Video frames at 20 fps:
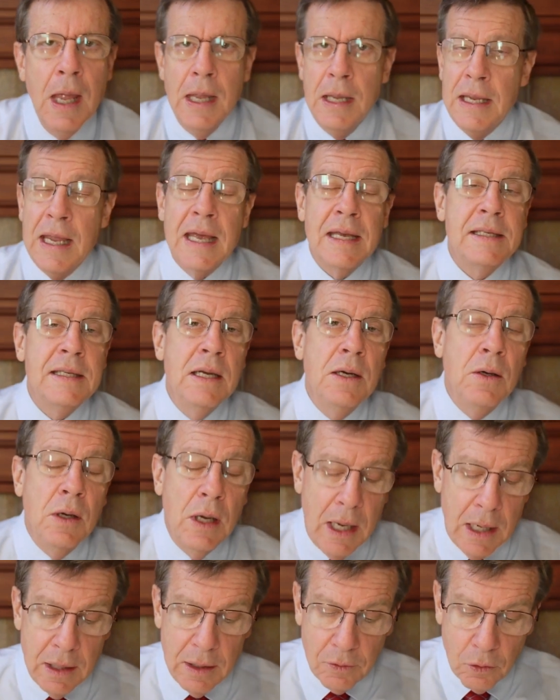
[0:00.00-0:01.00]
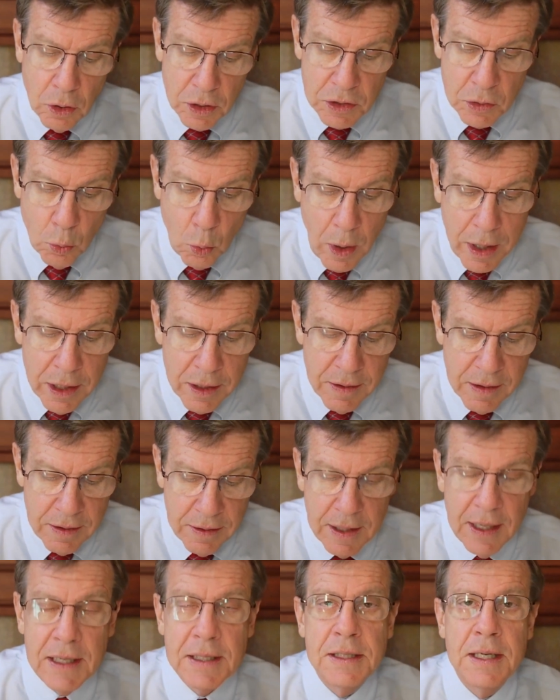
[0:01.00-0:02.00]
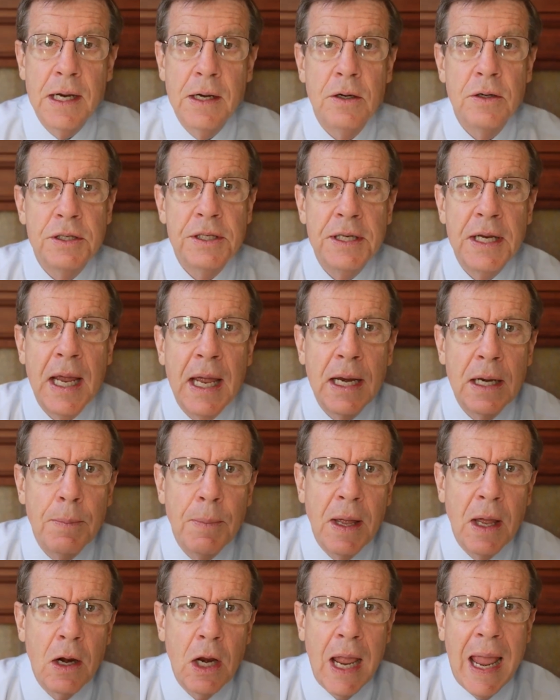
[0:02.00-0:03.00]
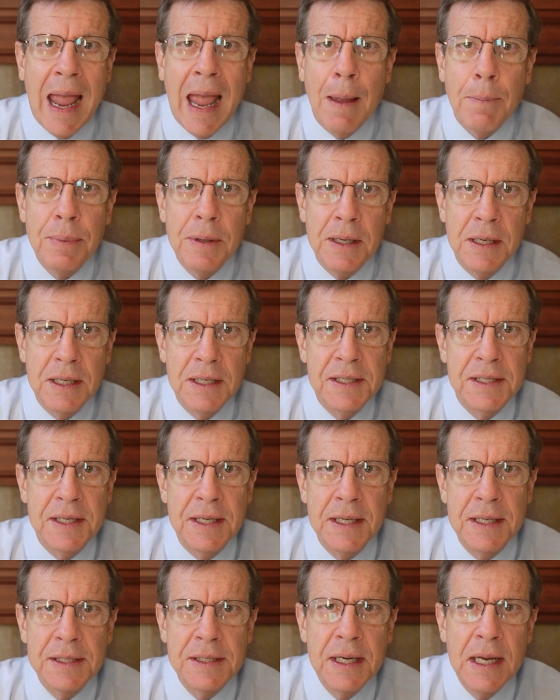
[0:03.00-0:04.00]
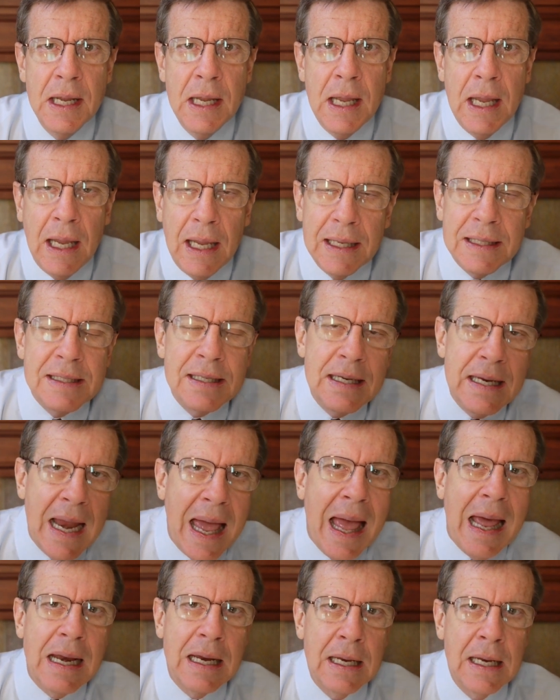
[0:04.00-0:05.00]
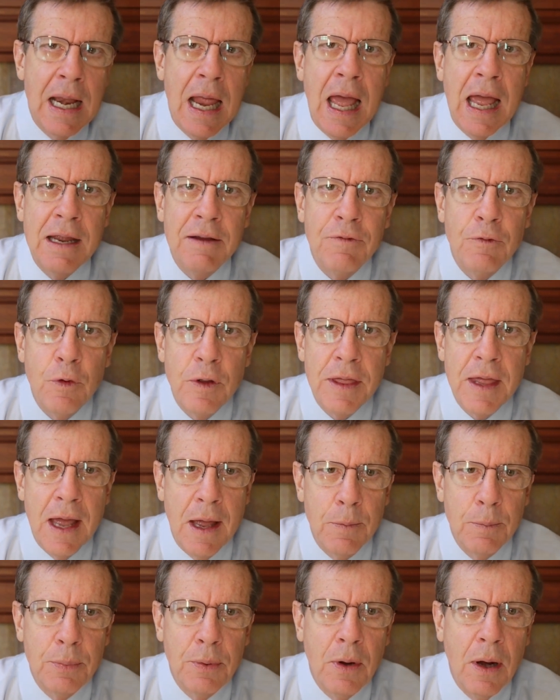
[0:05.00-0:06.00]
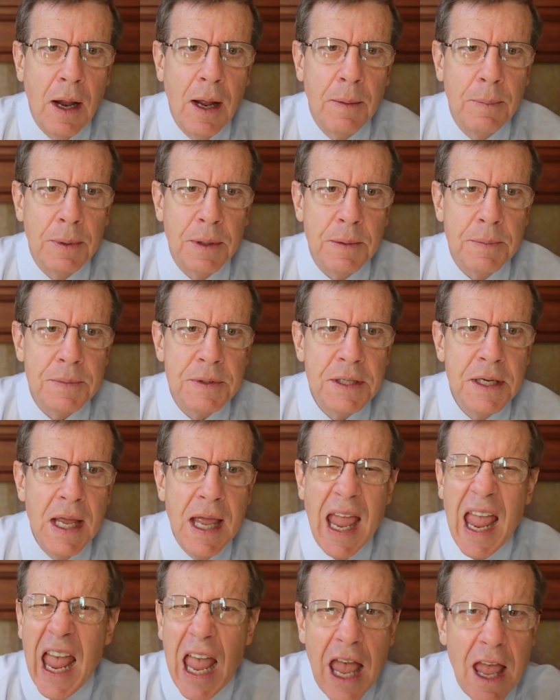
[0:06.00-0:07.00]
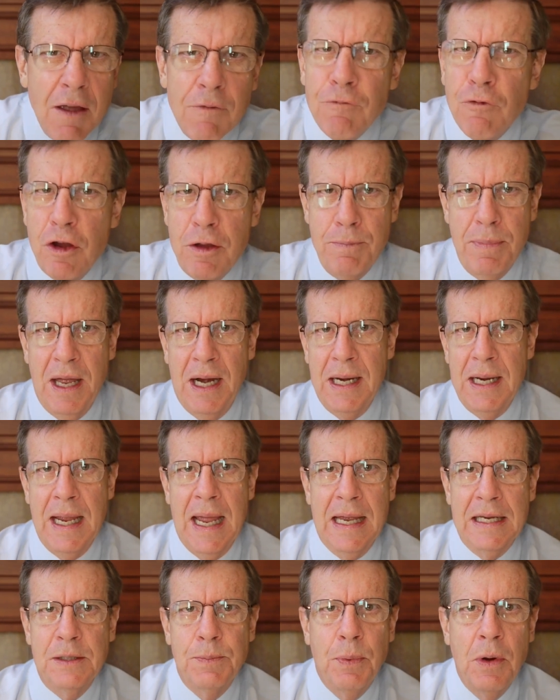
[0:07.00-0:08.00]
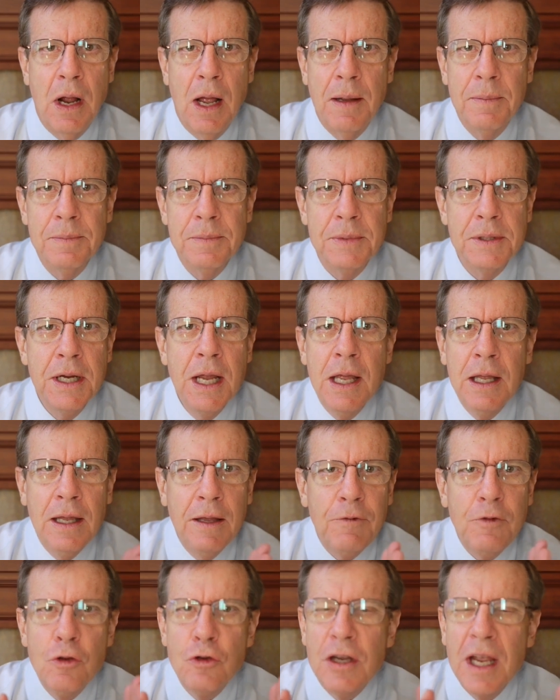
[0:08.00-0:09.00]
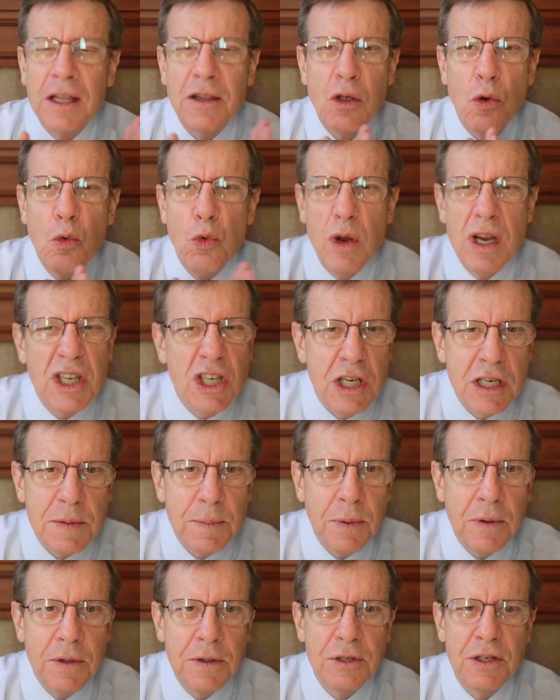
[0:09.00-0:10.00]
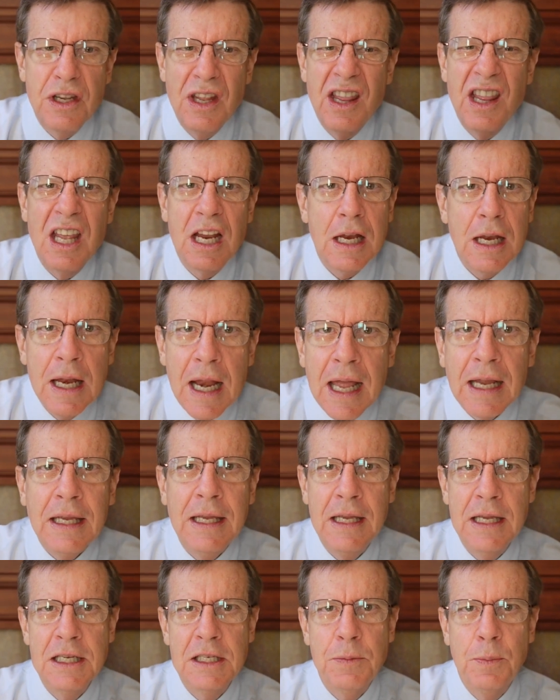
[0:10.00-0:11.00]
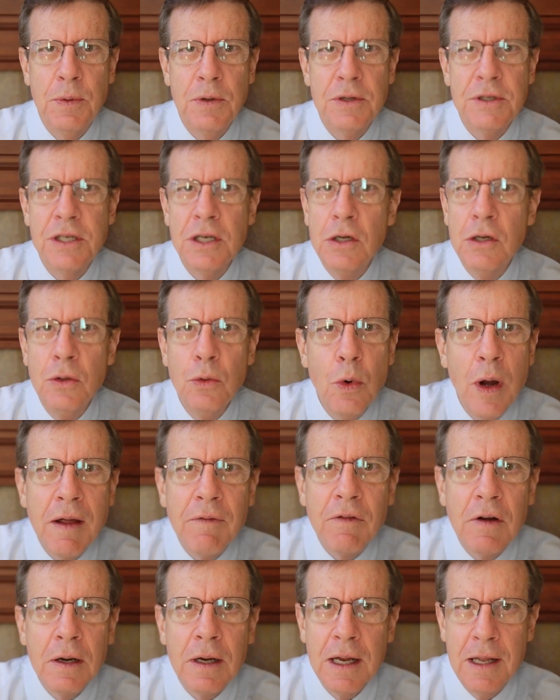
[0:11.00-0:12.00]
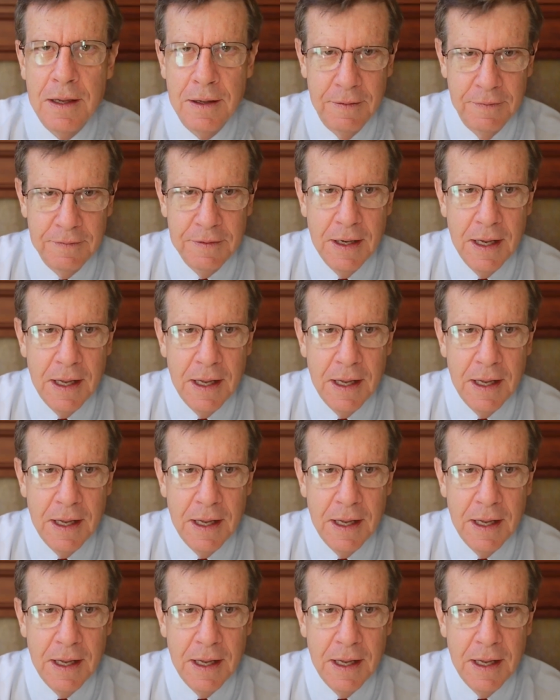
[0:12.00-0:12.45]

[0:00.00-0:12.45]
Yes, and of course, one of the things to understand about happiness is it's not a life without problems. Everybody has problems. If you take the richest person, the luckiest person who ever lived,